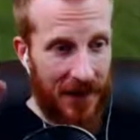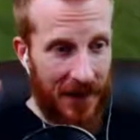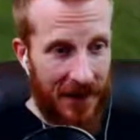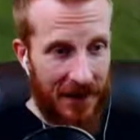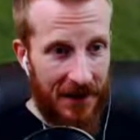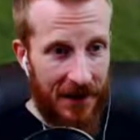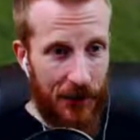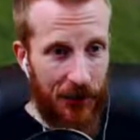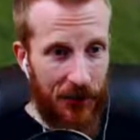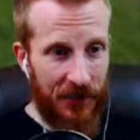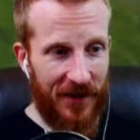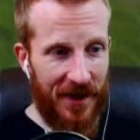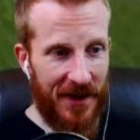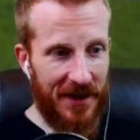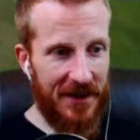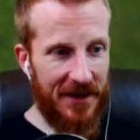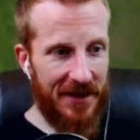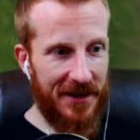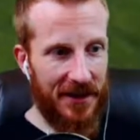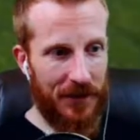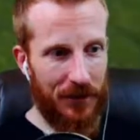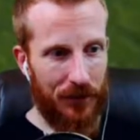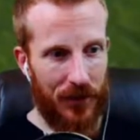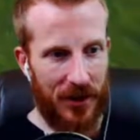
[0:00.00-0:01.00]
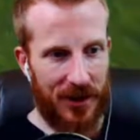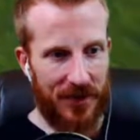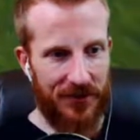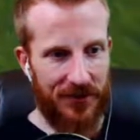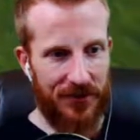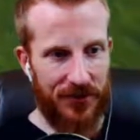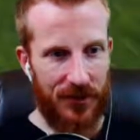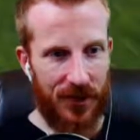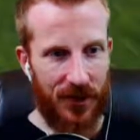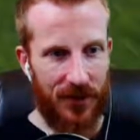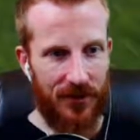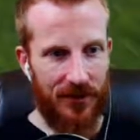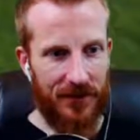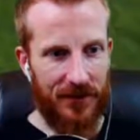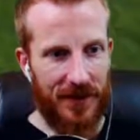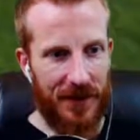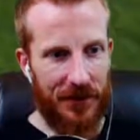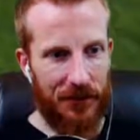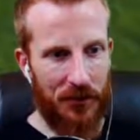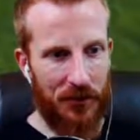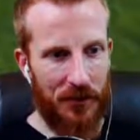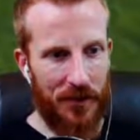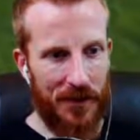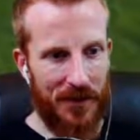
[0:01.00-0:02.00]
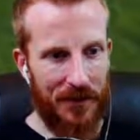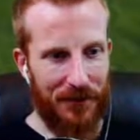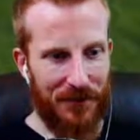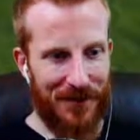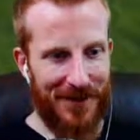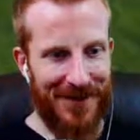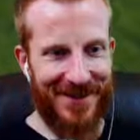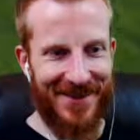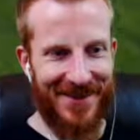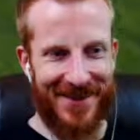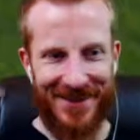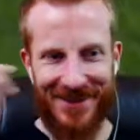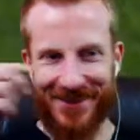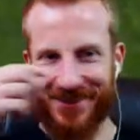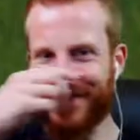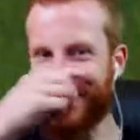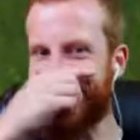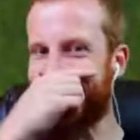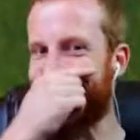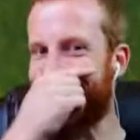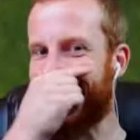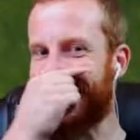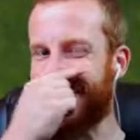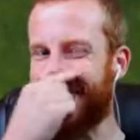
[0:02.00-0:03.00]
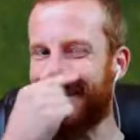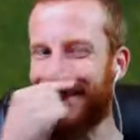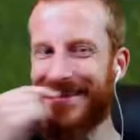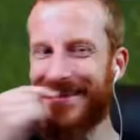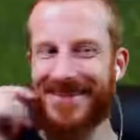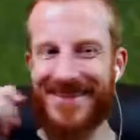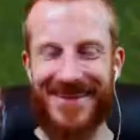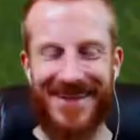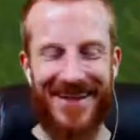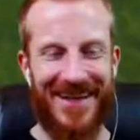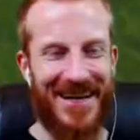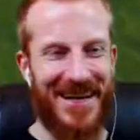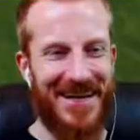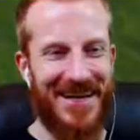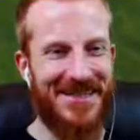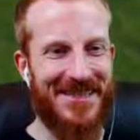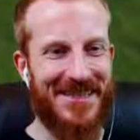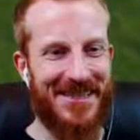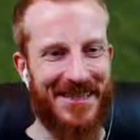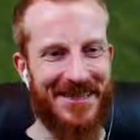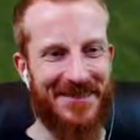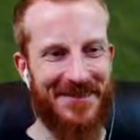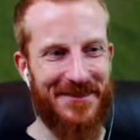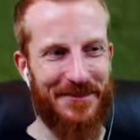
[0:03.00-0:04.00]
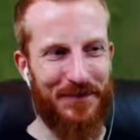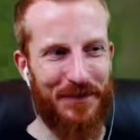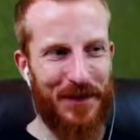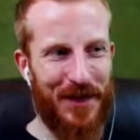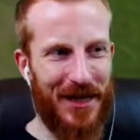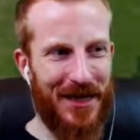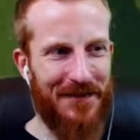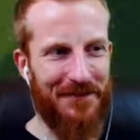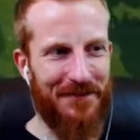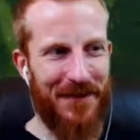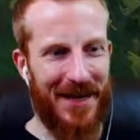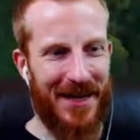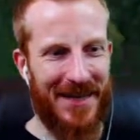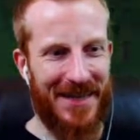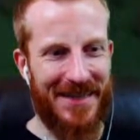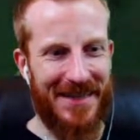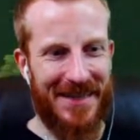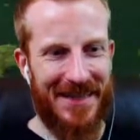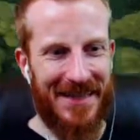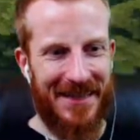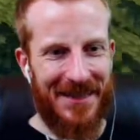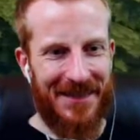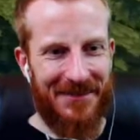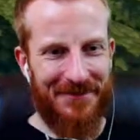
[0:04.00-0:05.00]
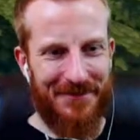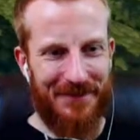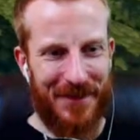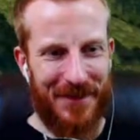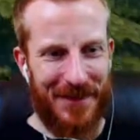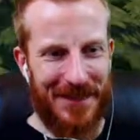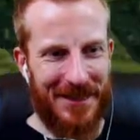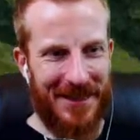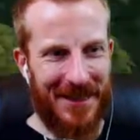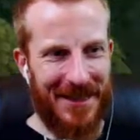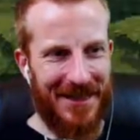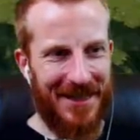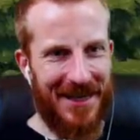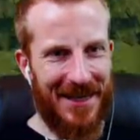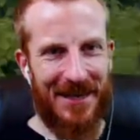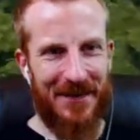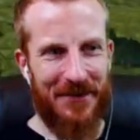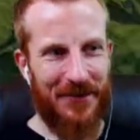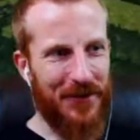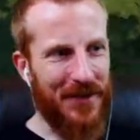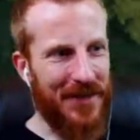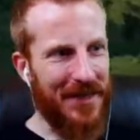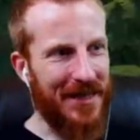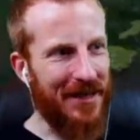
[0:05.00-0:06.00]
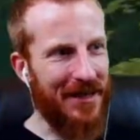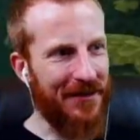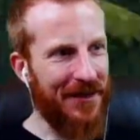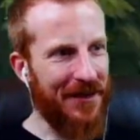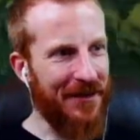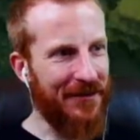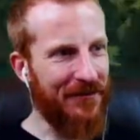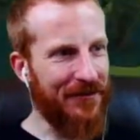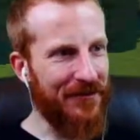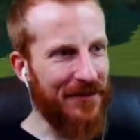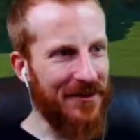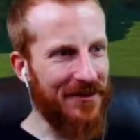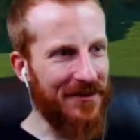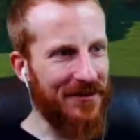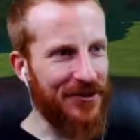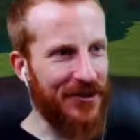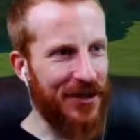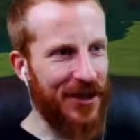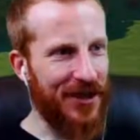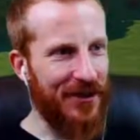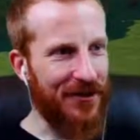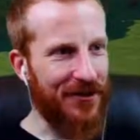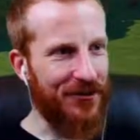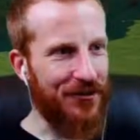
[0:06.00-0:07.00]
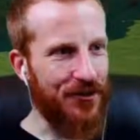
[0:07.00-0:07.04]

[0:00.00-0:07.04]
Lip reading: And now we've added in a bread stall. That will be completely useless until I actually get some bread made. But we now have, let's check our